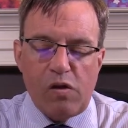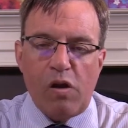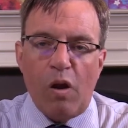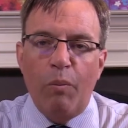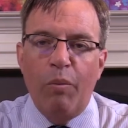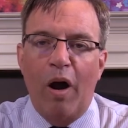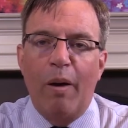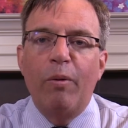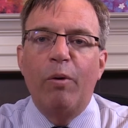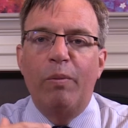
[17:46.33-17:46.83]

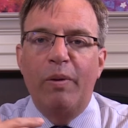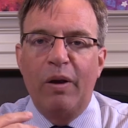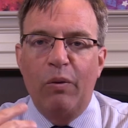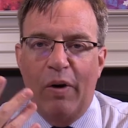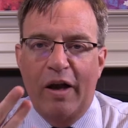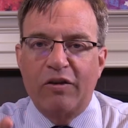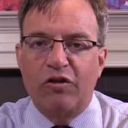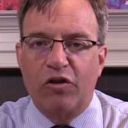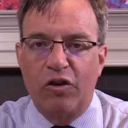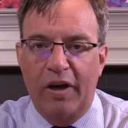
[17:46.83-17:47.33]

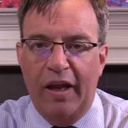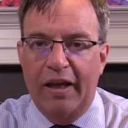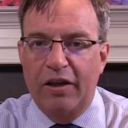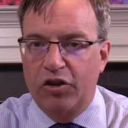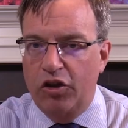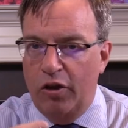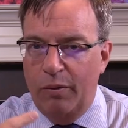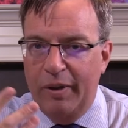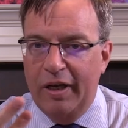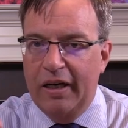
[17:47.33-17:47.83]
Western
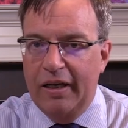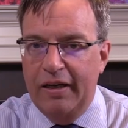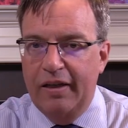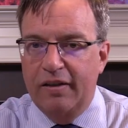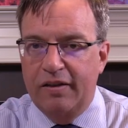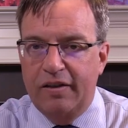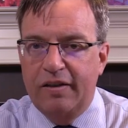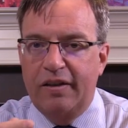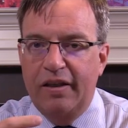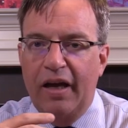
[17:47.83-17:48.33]
Asia, the Middle
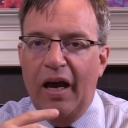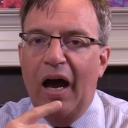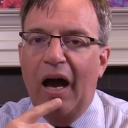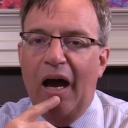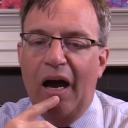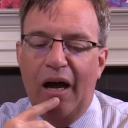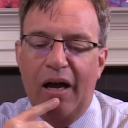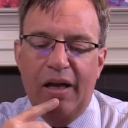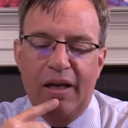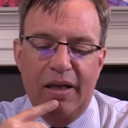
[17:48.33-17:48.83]
East,
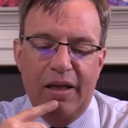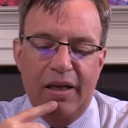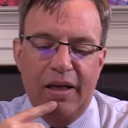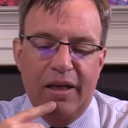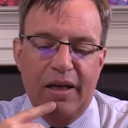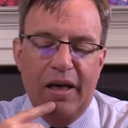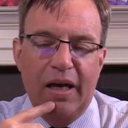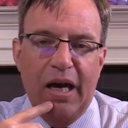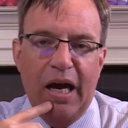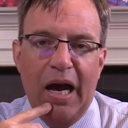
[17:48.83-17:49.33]

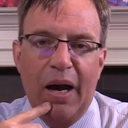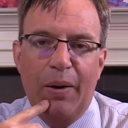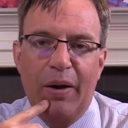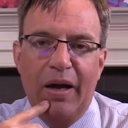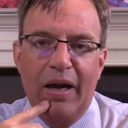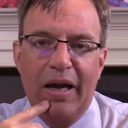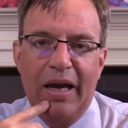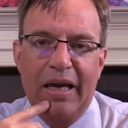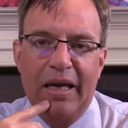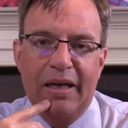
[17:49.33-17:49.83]

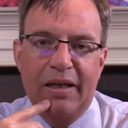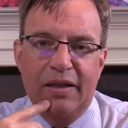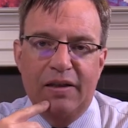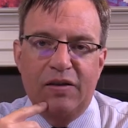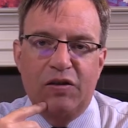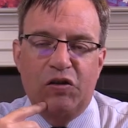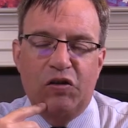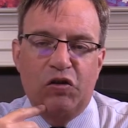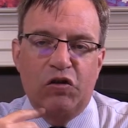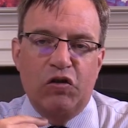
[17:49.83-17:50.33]

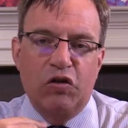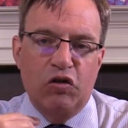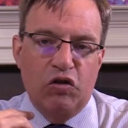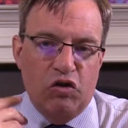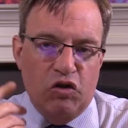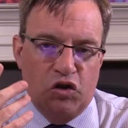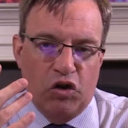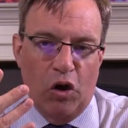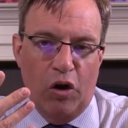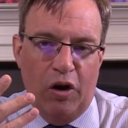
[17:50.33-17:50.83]
is
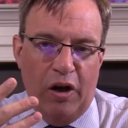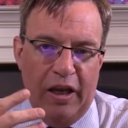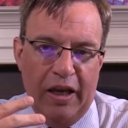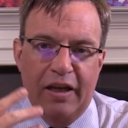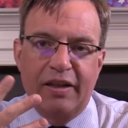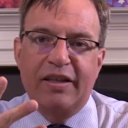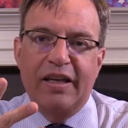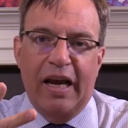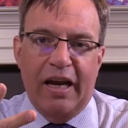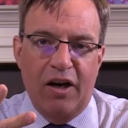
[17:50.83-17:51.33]
certainly
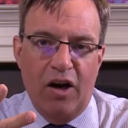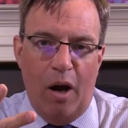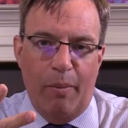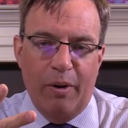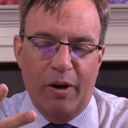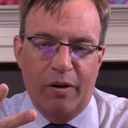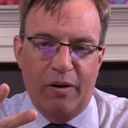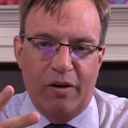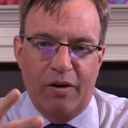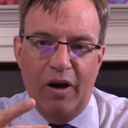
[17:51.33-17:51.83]
its
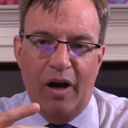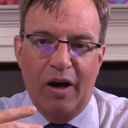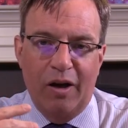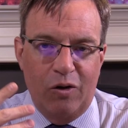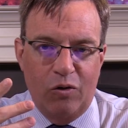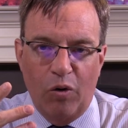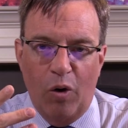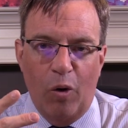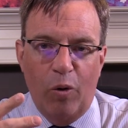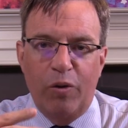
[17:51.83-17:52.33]
economic
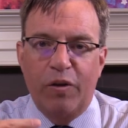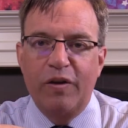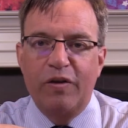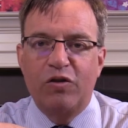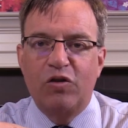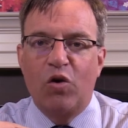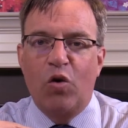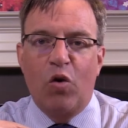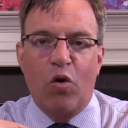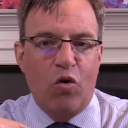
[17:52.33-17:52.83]
growth is
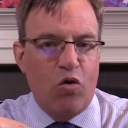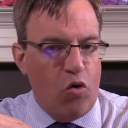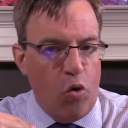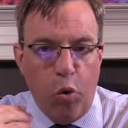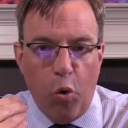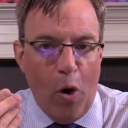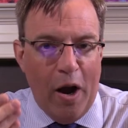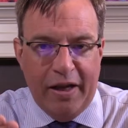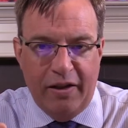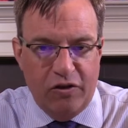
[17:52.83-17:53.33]

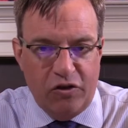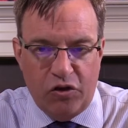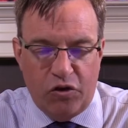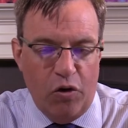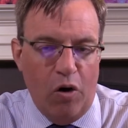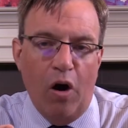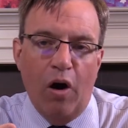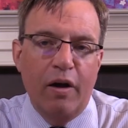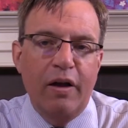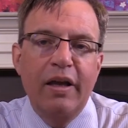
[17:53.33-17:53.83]
quite
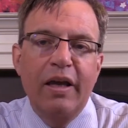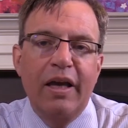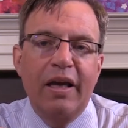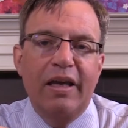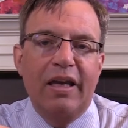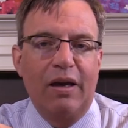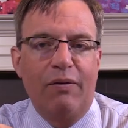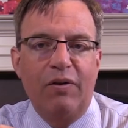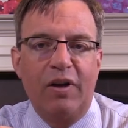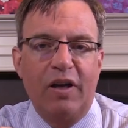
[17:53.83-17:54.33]
strong
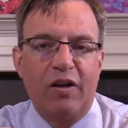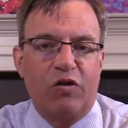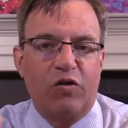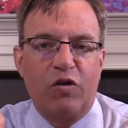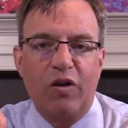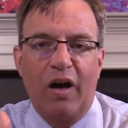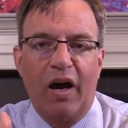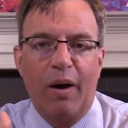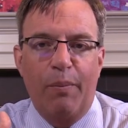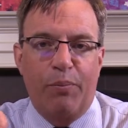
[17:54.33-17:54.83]
given its
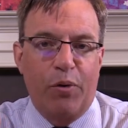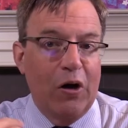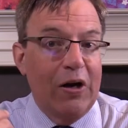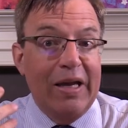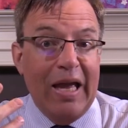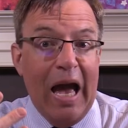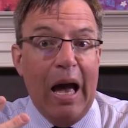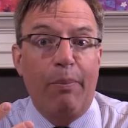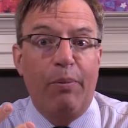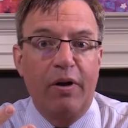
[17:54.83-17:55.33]
per
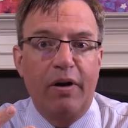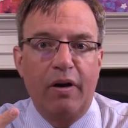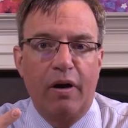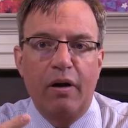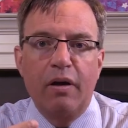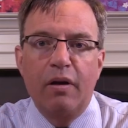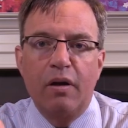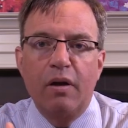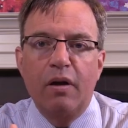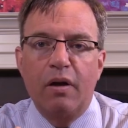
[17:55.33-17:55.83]
capita
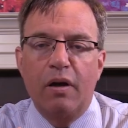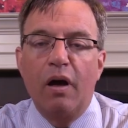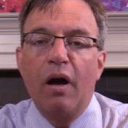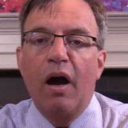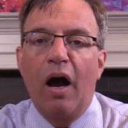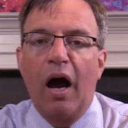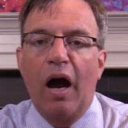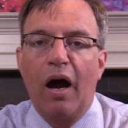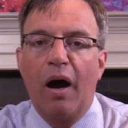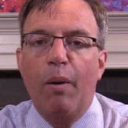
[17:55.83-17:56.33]

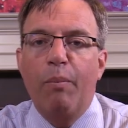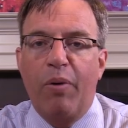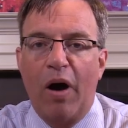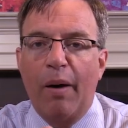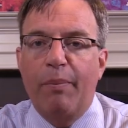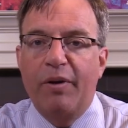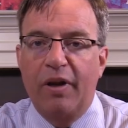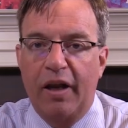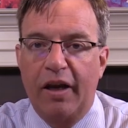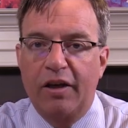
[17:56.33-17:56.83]

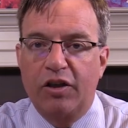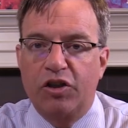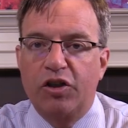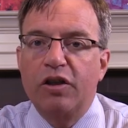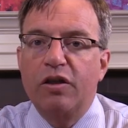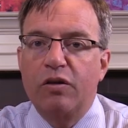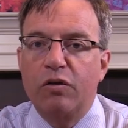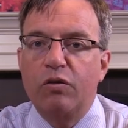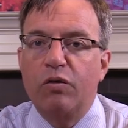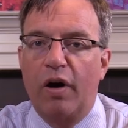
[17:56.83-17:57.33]

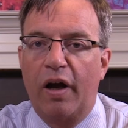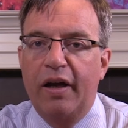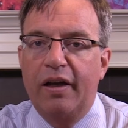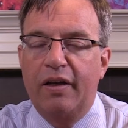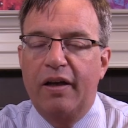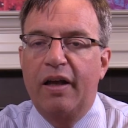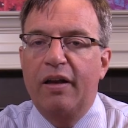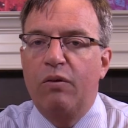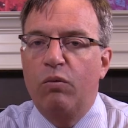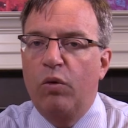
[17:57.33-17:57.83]
population, right?
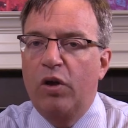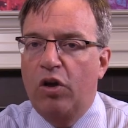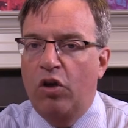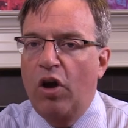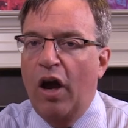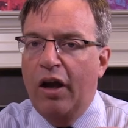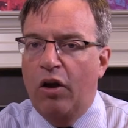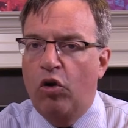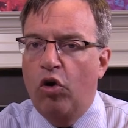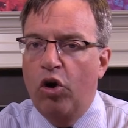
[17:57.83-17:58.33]
And
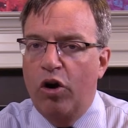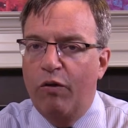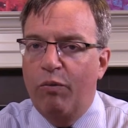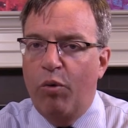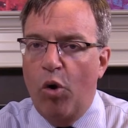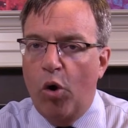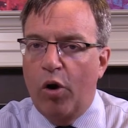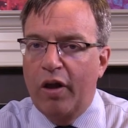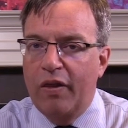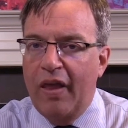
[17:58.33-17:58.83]
I could have
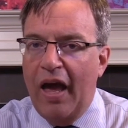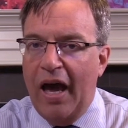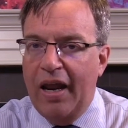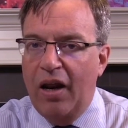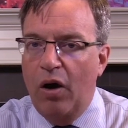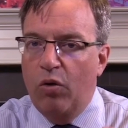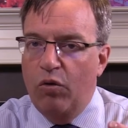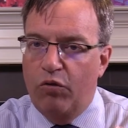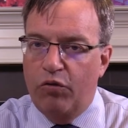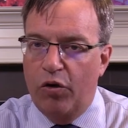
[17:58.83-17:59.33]
broken that
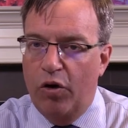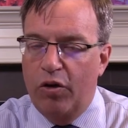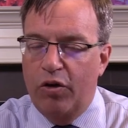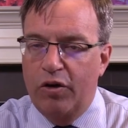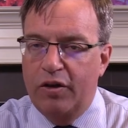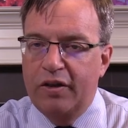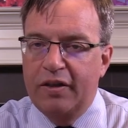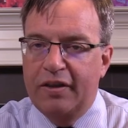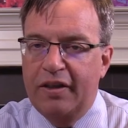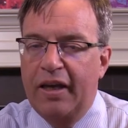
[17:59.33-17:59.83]
out further
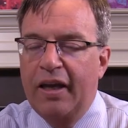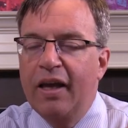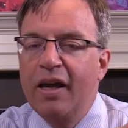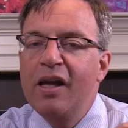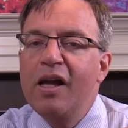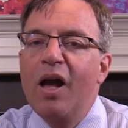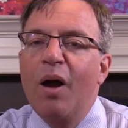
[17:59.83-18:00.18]
to see.